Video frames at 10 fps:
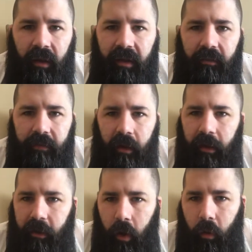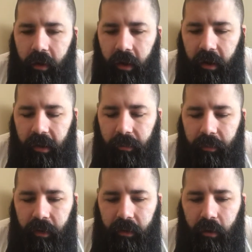It's very coconutty,
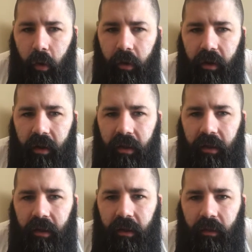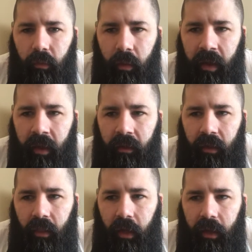but coconutty in the way
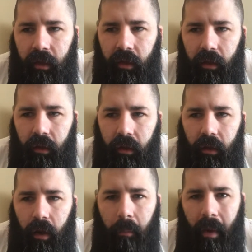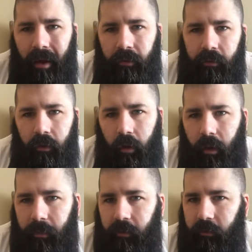that like a Mounds or
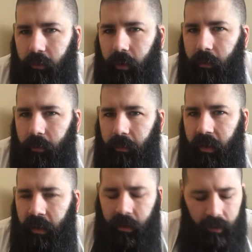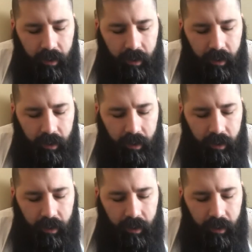Almond Joy would be.